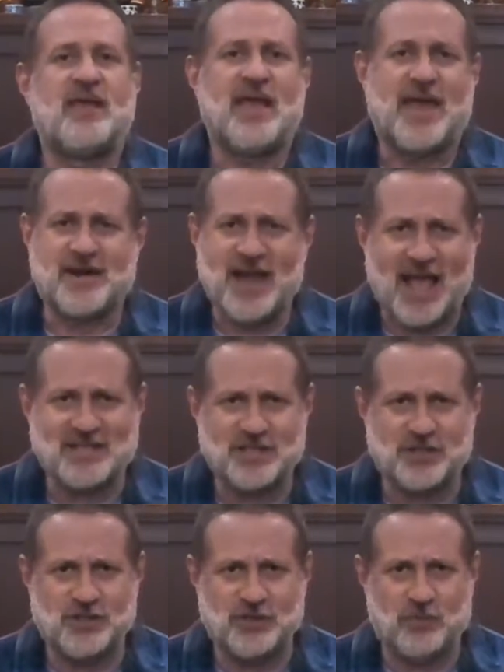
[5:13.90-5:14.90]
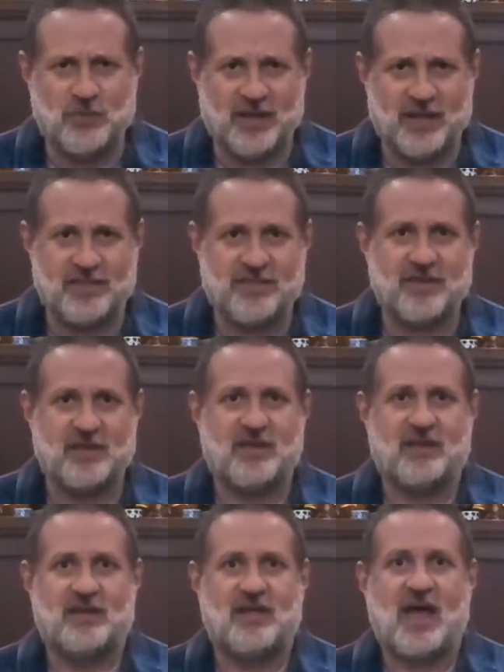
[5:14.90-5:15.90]
And it has to do with
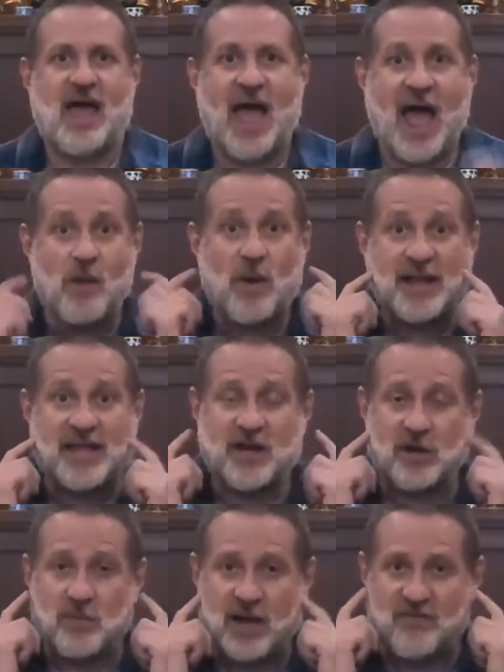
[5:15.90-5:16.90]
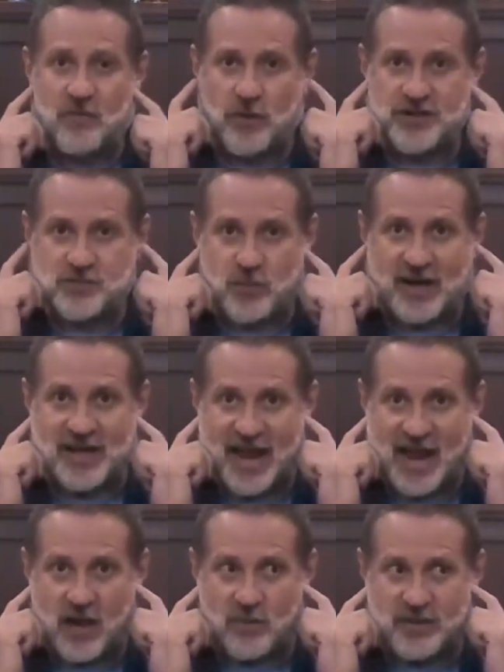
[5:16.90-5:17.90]
how I hear my voice right
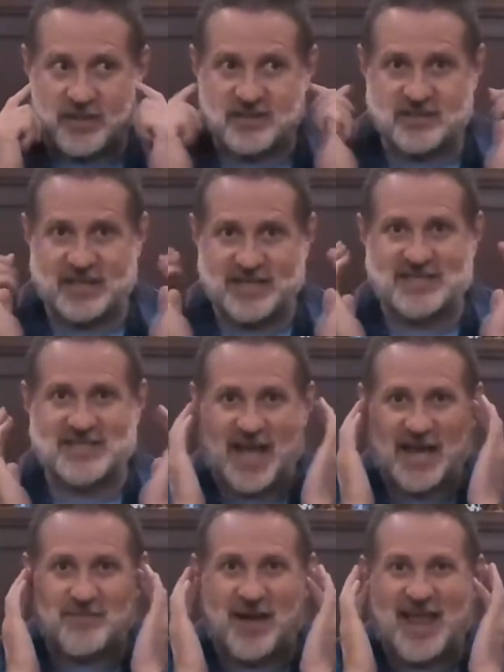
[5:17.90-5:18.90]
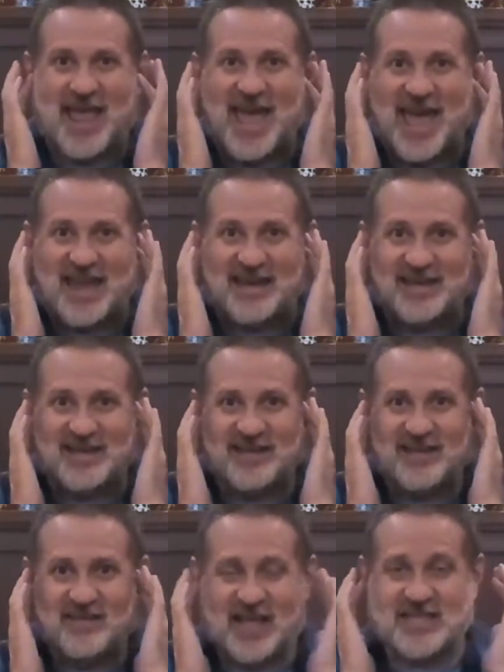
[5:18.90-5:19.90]
now is inside my head.
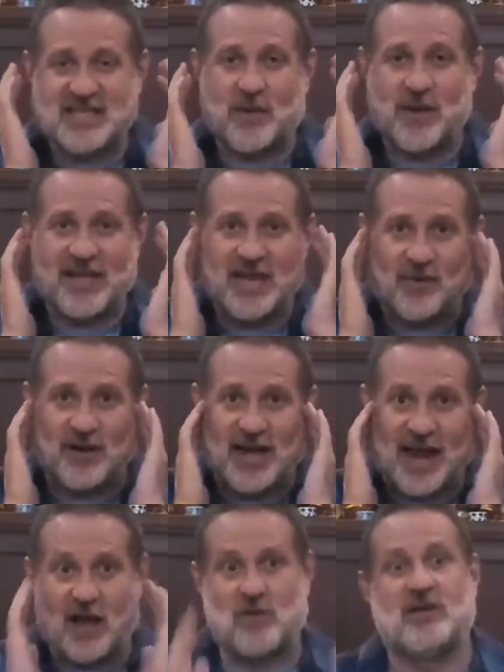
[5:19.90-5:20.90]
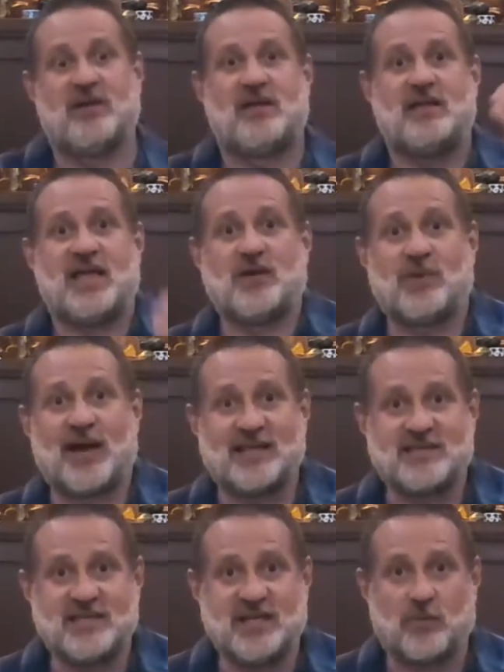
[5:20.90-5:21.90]
That's how I hear it now. And when I
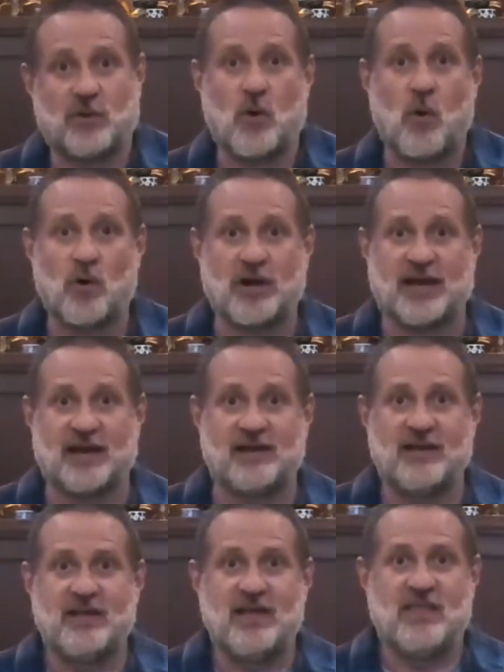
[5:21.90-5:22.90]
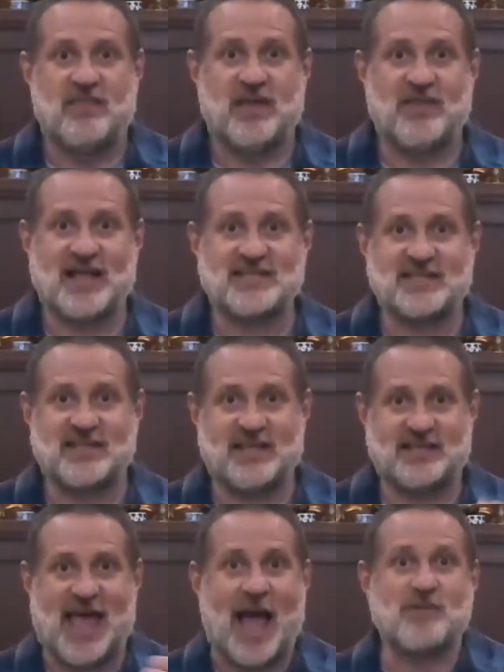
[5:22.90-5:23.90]
see a recording, then
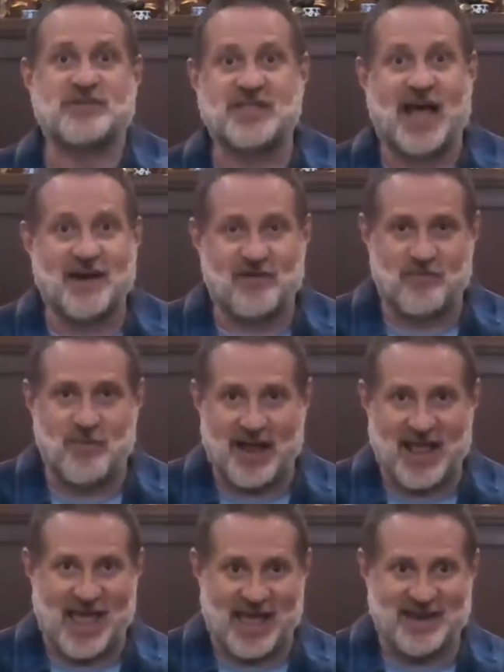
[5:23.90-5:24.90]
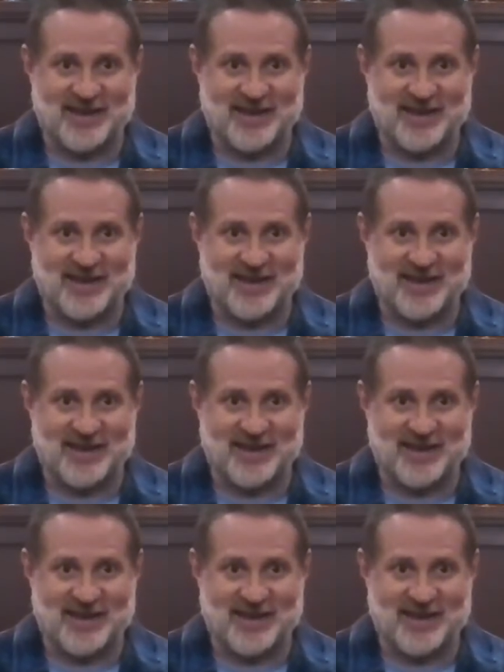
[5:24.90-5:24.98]
it's outside of my head.